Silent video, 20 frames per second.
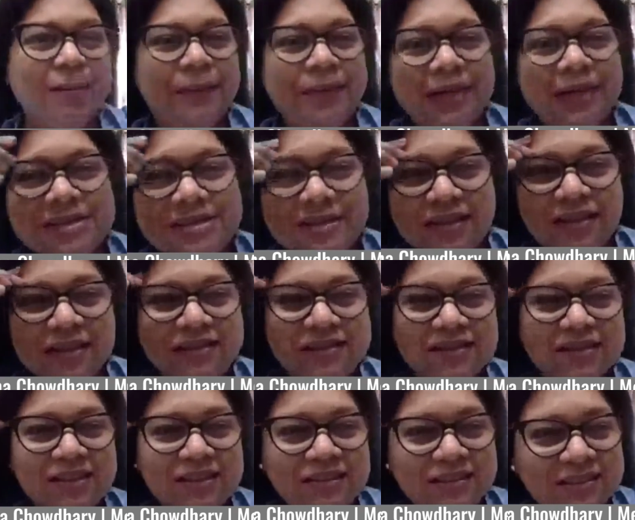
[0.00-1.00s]
press
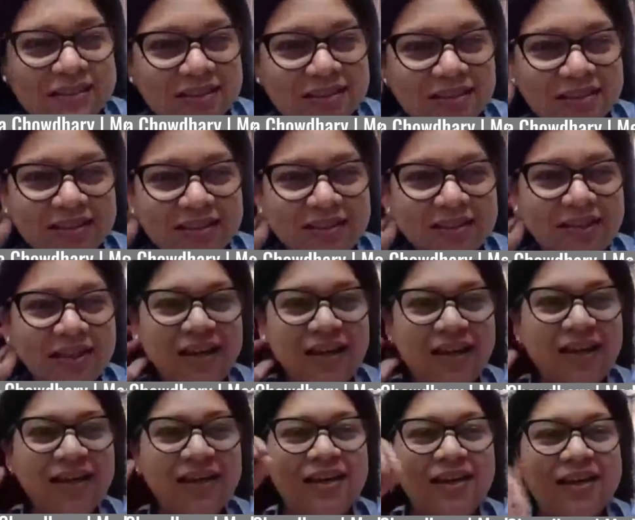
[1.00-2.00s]
releases
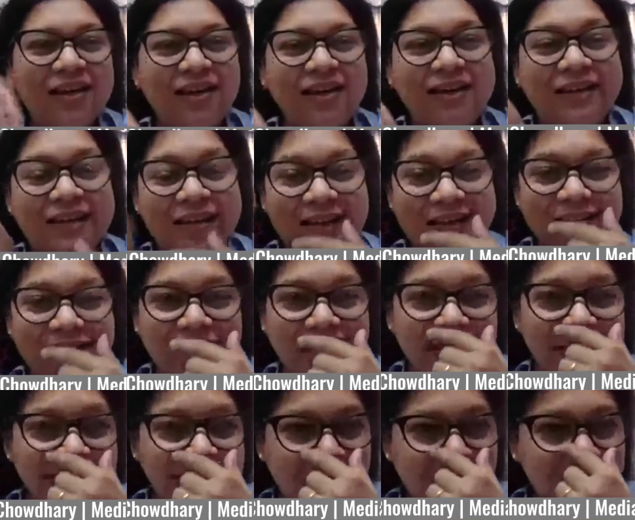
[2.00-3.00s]
getting
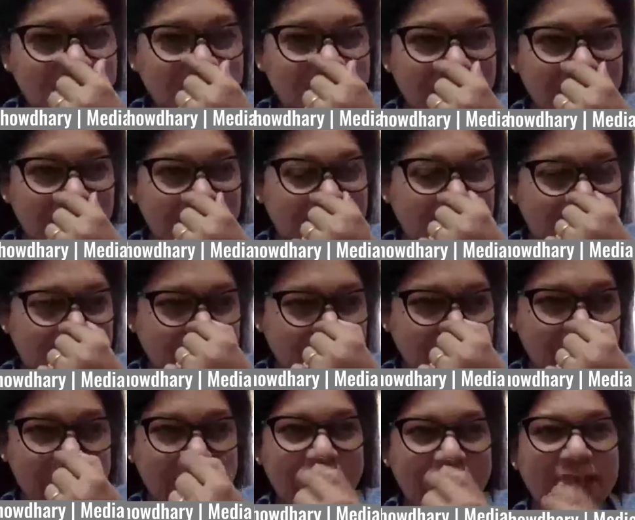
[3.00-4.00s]
covered by
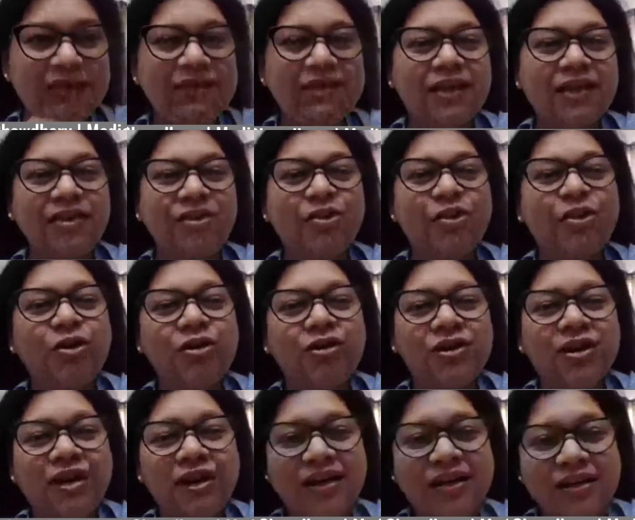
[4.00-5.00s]
a PTI or
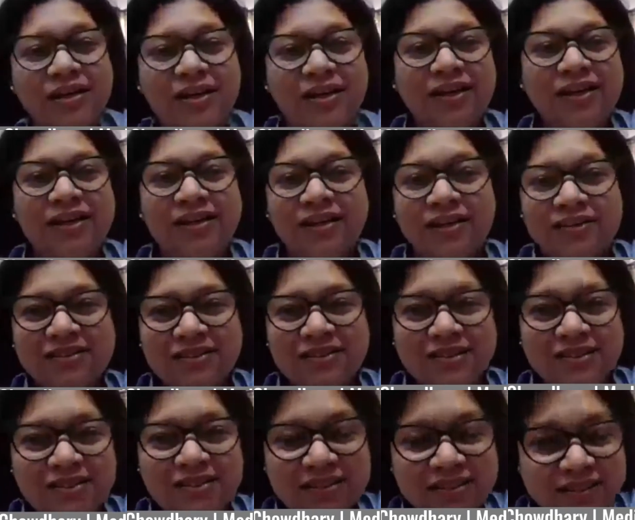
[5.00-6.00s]
IANS
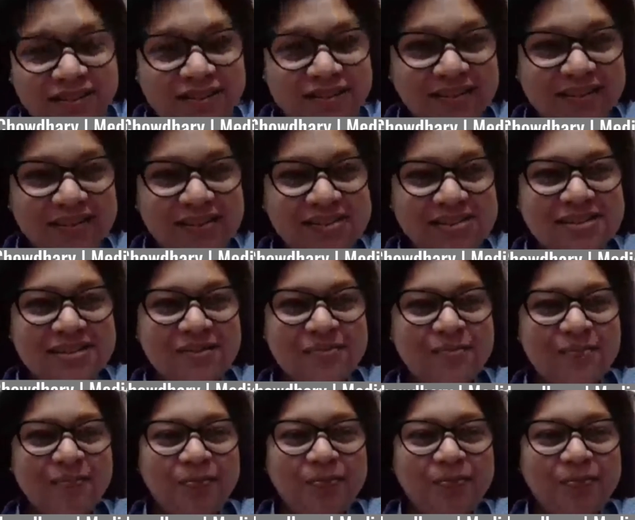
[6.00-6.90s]
journalist